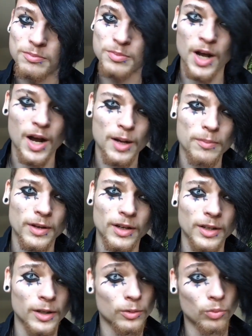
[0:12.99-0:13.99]
talk
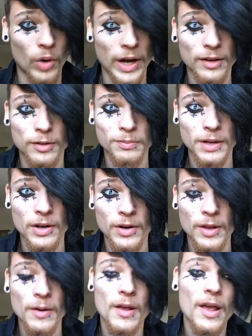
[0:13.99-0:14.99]
about it, rant about
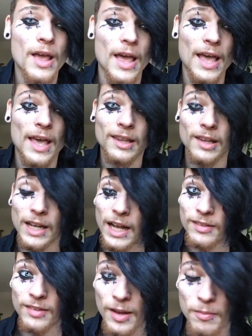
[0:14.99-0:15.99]
it, and like
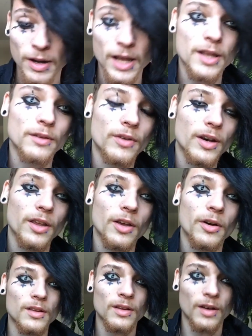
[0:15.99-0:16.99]
I said in my other
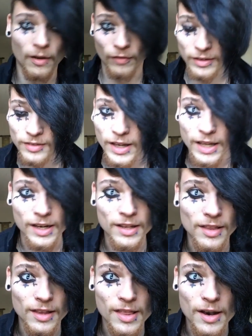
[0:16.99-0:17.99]
video, if I say
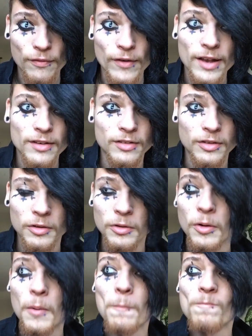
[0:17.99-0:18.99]
anything that offends
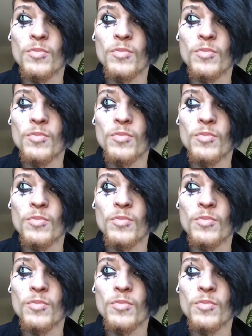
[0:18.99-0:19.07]
you,